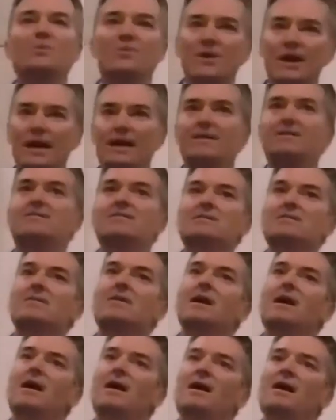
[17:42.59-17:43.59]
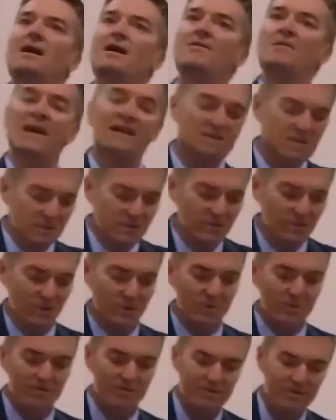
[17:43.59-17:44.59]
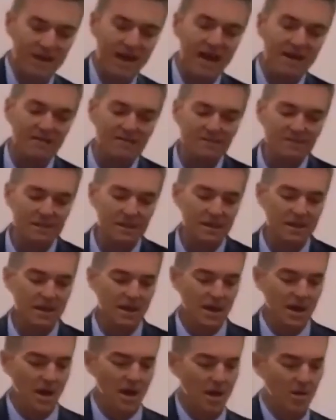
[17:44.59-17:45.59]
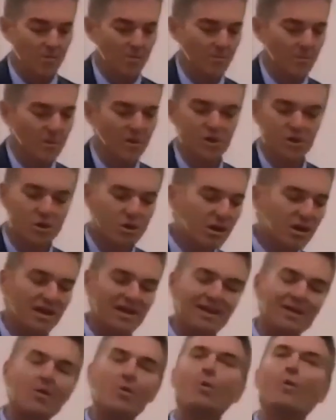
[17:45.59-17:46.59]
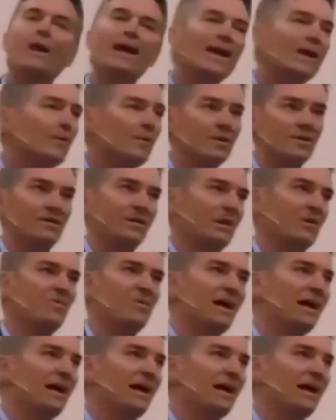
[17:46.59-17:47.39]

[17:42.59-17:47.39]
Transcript: breaks? That's a form of theft. But you could get away with it